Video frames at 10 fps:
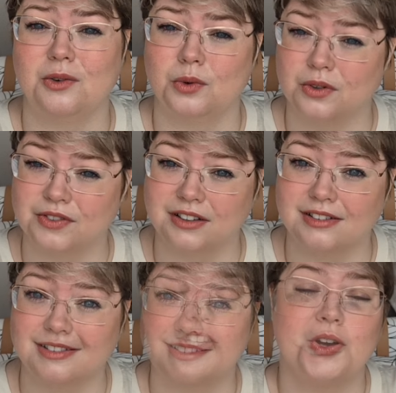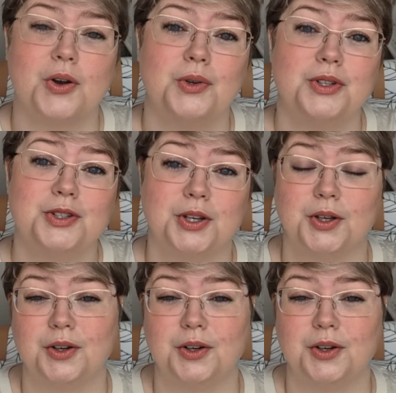awful. I told two